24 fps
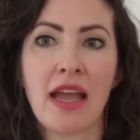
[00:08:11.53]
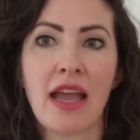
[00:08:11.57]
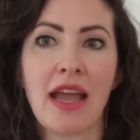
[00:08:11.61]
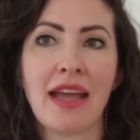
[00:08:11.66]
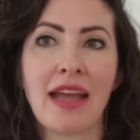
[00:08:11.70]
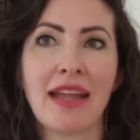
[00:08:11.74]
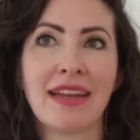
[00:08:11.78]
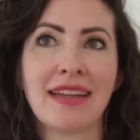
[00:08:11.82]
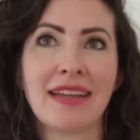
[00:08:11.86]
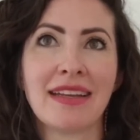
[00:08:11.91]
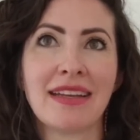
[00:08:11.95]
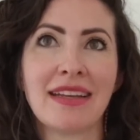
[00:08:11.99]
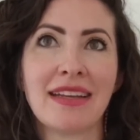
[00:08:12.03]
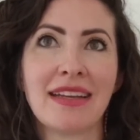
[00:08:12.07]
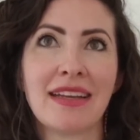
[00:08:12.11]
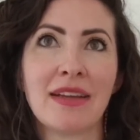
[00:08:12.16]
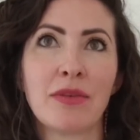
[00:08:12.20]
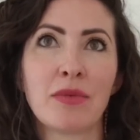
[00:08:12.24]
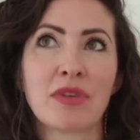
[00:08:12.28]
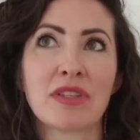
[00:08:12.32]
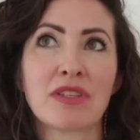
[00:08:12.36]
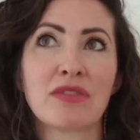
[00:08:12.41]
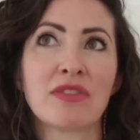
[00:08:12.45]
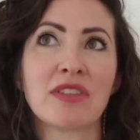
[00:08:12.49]
And it
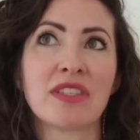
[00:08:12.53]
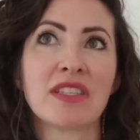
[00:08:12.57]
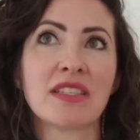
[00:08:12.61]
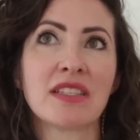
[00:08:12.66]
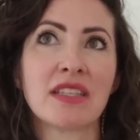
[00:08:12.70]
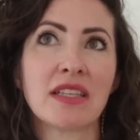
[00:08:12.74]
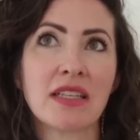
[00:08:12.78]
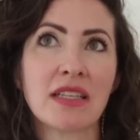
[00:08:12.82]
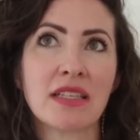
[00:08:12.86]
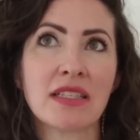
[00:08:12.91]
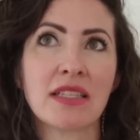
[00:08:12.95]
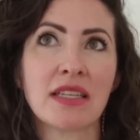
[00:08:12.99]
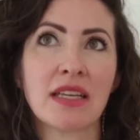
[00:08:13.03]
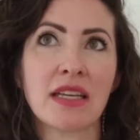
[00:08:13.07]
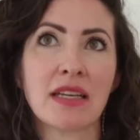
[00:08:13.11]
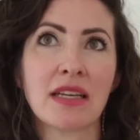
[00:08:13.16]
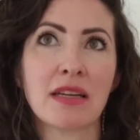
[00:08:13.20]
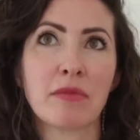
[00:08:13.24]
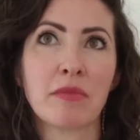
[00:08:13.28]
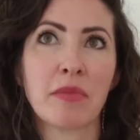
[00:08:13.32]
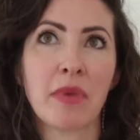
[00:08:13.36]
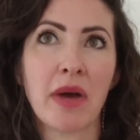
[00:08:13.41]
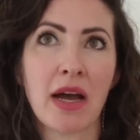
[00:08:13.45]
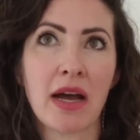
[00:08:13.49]
was
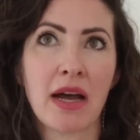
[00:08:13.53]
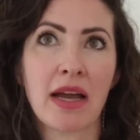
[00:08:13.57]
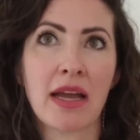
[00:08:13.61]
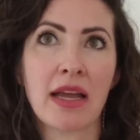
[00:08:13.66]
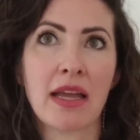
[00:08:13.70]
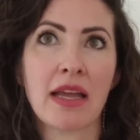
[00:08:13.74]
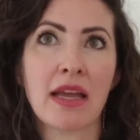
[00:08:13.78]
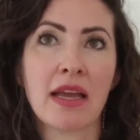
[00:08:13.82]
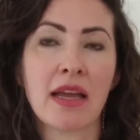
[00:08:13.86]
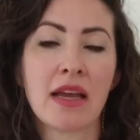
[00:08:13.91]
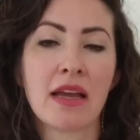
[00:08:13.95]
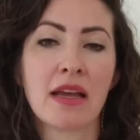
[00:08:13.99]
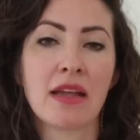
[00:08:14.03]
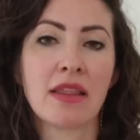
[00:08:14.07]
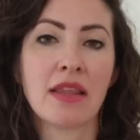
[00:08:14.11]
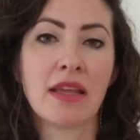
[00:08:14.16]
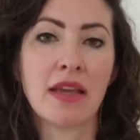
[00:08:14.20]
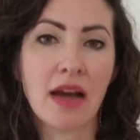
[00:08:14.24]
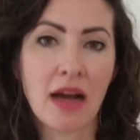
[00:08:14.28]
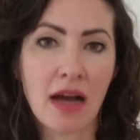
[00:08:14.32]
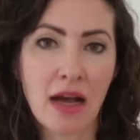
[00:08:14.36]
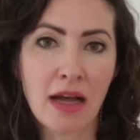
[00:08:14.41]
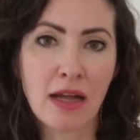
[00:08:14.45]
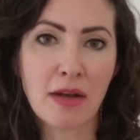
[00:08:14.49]
facilitated by
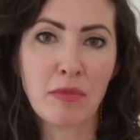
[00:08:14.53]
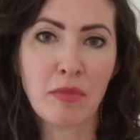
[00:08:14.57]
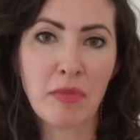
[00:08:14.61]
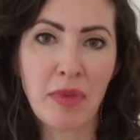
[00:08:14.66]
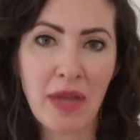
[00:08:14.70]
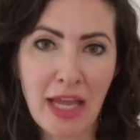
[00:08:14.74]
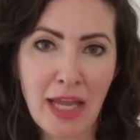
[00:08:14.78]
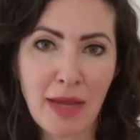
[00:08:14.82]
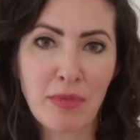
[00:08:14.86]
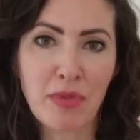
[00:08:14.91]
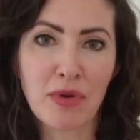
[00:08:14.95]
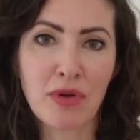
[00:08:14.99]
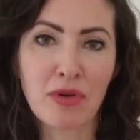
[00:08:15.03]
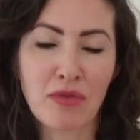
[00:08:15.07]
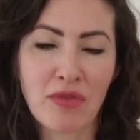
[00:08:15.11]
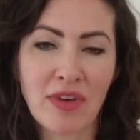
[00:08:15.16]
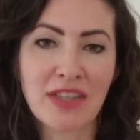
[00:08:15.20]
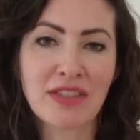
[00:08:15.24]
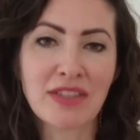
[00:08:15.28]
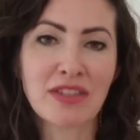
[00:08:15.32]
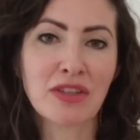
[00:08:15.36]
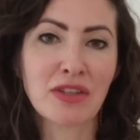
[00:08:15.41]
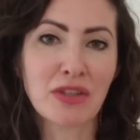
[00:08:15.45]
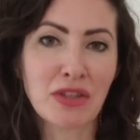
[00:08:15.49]
the on paper
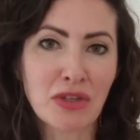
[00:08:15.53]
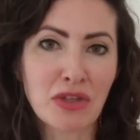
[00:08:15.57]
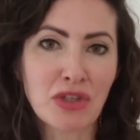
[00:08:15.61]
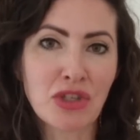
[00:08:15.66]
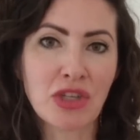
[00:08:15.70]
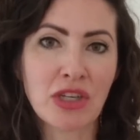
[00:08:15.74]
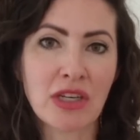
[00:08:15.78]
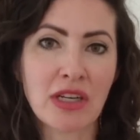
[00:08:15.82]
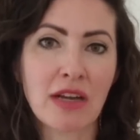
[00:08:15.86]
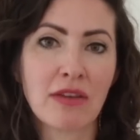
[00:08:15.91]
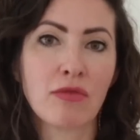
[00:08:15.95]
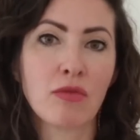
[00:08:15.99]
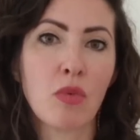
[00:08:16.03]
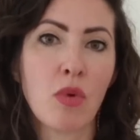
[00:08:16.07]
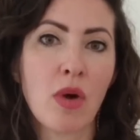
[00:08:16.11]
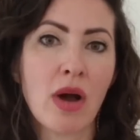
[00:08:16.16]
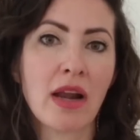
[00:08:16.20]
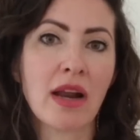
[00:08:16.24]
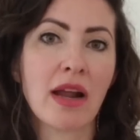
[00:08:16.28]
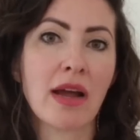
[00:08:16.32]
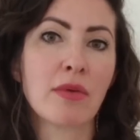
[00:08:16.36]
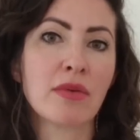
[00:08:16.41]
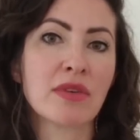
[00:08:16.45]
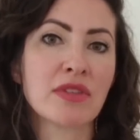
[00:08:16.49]
resolution of
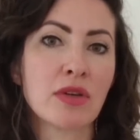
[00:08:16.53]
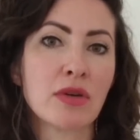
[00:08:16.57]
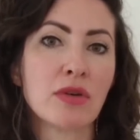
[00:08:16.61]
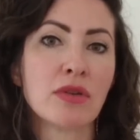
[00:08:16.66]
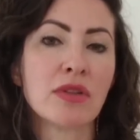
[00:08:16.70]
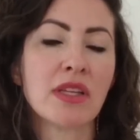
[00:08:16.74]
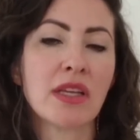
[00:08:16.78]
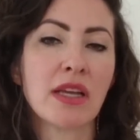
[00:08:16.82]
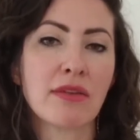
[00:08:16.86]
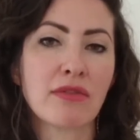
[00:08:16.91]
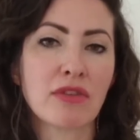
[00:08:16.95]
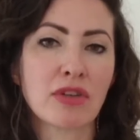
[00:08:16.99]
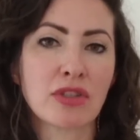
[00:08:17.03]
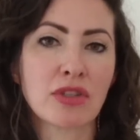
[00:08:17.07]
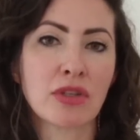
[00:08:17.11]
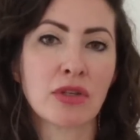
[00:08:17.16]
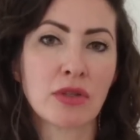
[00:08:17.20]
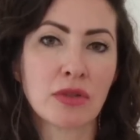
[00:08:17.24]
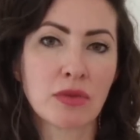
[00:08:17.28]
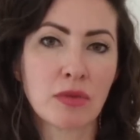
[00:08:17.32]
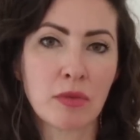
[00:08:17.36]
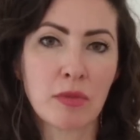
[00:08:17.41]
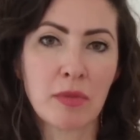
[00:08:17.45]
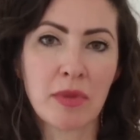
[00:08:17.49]
what I was only ever
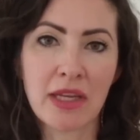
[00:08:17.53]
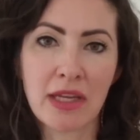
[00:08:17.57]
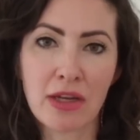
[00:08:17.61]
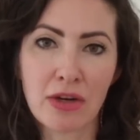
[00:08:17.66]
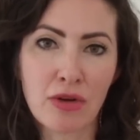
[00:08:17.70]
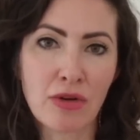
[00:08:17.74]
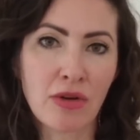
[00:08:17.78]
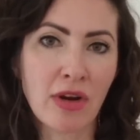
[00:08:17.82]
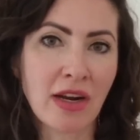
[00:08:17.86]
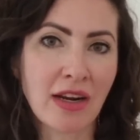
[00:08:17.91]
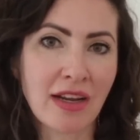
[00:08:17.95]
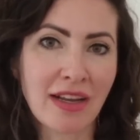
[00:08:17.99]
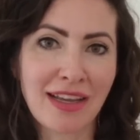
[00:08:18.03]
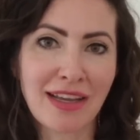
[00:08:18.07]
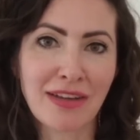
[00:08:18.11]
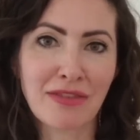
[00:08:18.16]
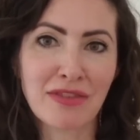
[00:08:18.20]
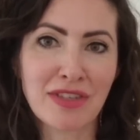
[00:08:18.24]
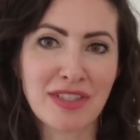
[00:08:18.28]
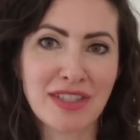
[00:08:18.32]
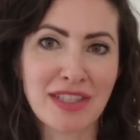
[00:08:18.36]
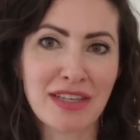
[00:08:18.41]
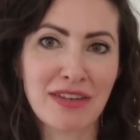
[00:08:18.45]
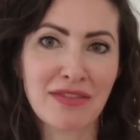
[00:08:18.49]
told would be a chronic and
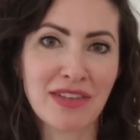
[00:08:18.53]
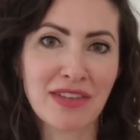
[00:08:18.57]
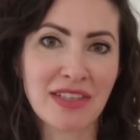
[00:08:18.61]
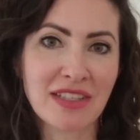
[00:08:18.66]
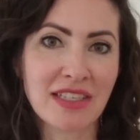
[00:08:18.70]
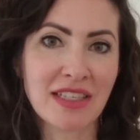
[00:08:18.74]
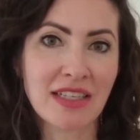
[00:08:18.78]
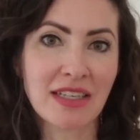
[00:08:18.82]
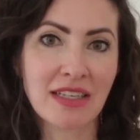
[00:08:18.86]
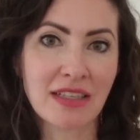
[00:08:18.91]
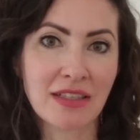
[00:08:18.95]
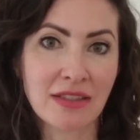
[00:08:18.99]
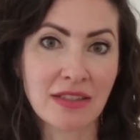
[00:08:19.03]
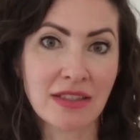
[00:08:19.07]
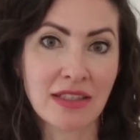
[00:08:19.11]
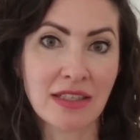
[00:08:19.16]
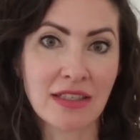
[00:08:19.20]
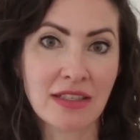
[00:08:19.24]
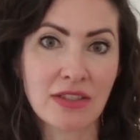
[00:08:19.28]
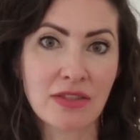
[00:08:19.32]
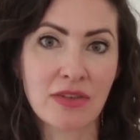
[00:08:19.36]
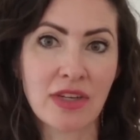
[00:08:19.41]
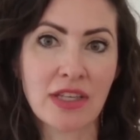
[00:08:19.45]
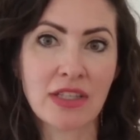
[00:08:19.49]
recidivistic
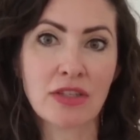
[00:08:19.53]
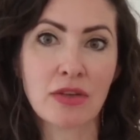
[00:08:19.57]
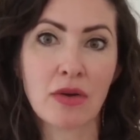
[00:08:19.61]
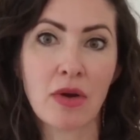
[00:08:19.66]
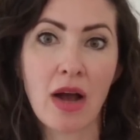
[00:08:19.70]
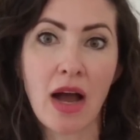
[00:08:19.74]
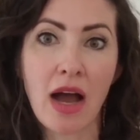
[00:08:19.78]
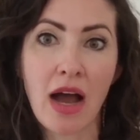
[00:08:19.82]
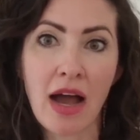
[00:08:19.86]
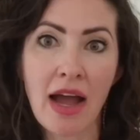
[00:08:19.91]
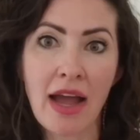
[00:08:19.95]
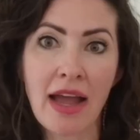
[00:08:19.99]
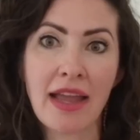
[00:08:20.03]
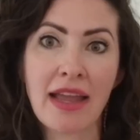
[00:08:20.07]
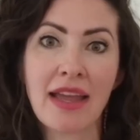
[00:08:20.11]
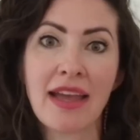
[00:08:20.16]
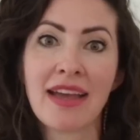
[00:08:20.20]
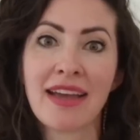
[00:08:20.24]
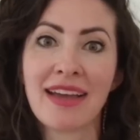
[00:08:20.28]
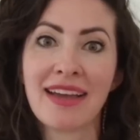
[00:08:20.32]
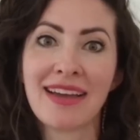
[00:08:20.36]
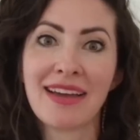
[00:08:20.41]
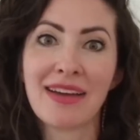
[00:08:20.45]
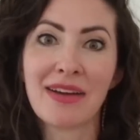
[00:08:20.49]
illness, right? So I
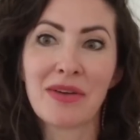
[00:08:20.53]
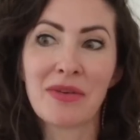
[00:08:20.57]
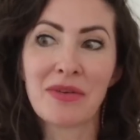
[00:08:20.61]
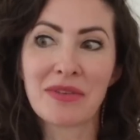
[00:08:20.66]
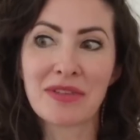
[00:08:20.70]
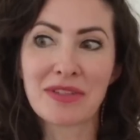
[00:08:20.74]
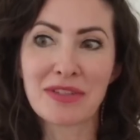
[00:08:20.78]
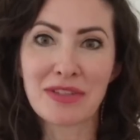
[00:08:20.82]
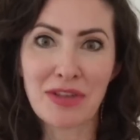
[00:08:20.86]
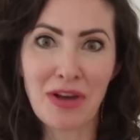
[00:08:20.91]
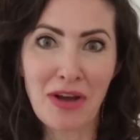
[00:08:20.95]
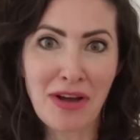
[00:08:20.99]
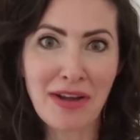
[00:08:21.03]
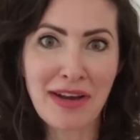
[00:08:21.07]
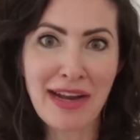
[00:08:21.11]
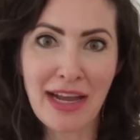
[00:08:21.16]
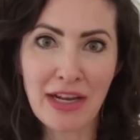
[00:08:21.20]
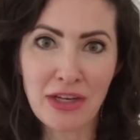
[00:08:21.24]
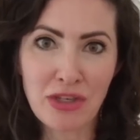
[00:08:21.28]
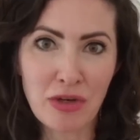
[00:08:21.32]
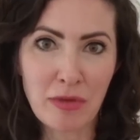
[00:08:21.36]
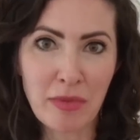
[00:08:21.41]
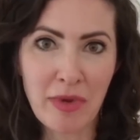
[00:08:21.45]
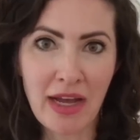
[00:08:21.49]
saw a
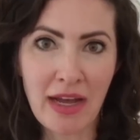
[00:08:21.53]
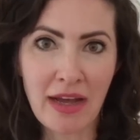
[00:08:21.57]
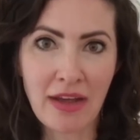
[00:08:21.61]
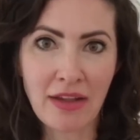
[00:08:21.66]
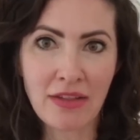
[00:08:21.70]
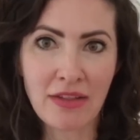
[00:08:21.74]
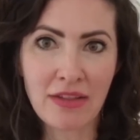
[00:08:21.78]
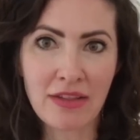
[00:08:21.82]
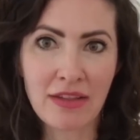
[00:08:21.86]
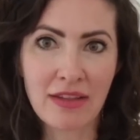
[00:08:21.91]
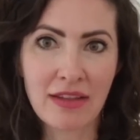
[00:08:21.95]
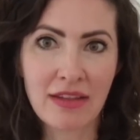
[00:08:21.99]
naturopath.